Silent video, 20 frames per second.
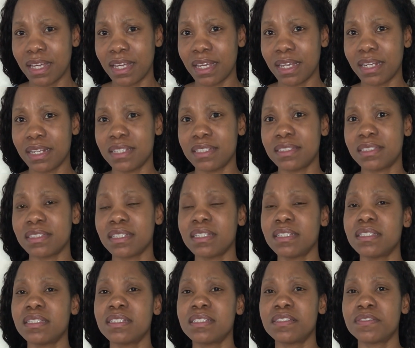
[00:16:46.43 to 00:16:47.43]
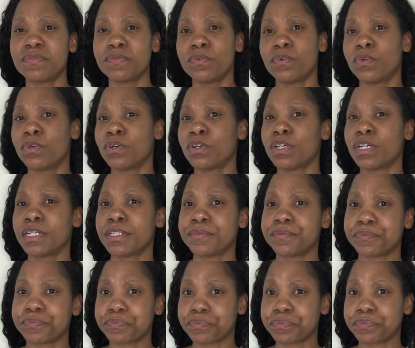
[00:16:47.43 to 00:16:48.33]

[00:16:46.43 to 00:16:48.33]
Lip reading: And I say this for